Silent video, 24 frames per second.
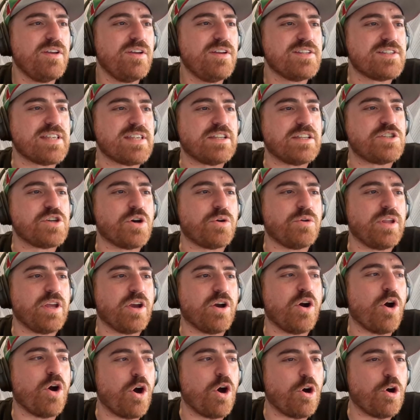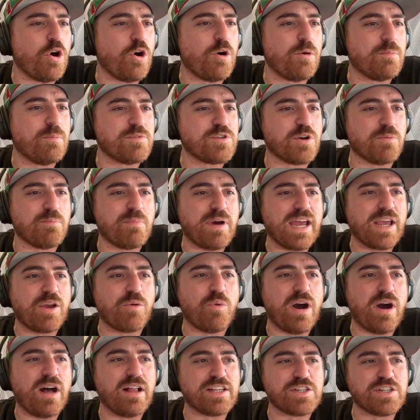Santonio Holmes or Mike
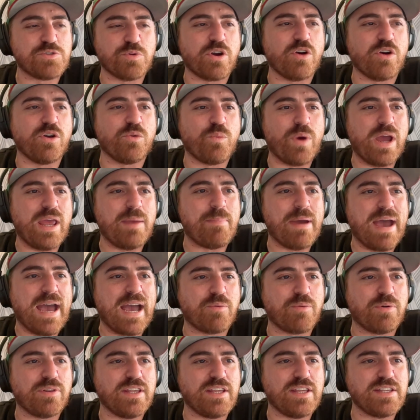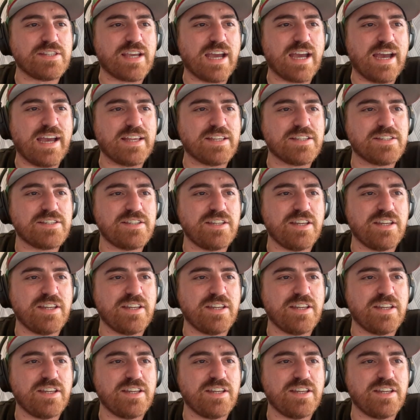Wallace. We're going way back with these guys.